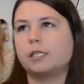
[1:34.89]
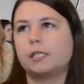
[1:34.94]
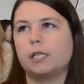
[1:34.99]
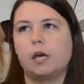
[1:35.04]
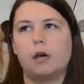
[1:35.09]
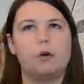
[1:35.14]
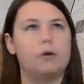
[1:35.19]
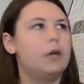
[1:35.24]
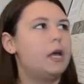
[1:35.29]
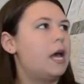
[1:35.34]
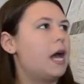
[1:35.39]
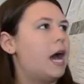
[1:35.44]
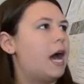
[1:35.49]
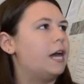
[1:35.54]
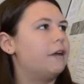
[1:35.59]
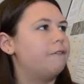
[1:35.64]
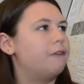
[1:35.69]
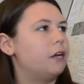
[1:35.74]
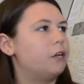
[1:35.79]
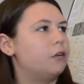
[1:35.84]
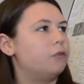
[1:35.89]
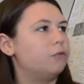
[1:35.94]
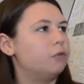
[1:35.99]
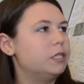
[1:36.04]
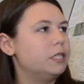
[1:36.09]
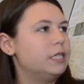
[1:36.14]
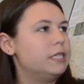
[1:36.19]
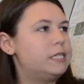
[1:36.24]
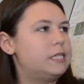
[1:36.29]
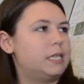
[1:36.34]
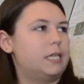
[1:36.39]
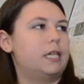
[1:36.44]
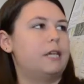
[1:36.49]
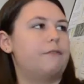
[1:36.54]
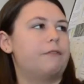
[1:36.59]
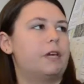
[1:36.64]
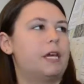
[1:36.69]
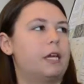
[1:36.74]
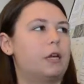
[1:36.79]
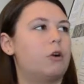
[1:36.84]
So I found a really
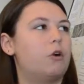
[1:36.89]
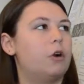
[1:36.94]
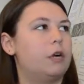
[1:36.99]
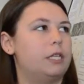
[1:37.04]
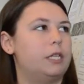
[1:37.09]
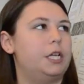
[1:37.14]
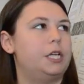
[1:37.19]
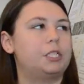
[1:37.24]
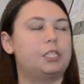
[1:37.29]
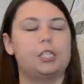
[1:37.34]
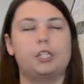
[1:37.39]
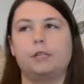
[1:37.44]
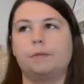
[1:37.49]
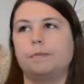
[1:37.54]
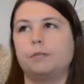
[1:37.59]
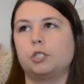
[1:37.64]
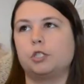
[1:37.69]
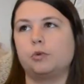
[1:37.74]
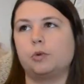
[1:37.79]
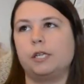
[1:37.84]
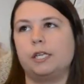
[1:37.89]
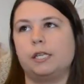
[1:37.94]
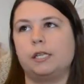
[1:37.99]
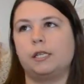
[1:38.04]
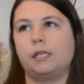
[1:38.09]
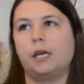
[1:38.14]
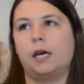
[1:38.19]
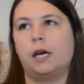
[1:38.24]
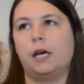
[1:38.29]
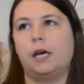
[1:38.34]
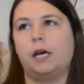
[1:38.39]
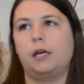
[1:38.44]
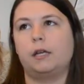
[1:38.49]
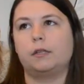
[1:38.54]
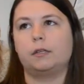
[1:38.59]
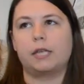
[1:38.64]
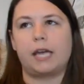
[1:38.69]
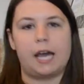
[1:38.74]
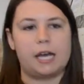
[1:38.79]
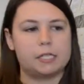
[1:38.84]
significant correlation between
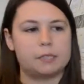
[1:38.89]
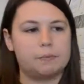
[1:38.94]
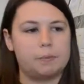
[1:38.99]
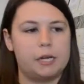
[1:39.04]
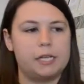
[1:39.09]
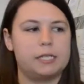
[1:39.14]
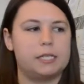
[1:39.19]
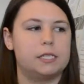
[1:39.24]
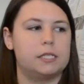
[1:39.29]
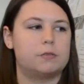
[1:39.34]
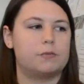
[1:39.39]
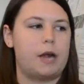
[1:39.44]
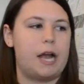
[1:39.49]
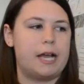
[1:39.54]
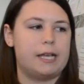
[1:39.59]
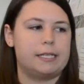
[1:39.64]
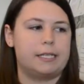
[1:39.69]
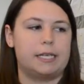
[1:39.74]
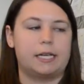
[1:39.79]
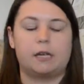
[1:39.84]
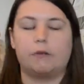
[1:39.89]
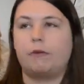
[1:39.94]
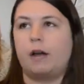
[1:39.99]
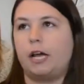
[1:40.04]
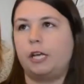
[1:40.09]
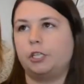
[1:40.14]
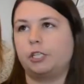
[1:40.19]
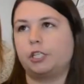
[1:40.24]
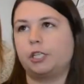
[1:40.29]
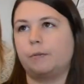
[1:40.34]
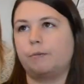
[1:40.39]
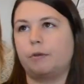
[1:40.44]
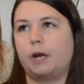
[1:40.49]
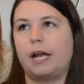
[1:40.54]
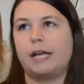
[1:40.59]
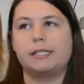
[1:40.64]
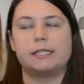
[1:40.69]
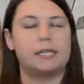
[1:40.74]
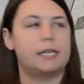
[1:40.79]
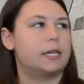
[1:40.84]
uh, gas prices rising and ridership
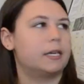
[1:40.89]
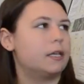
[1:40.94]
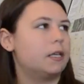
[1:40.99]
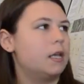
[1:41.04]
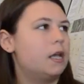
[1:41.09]
rising.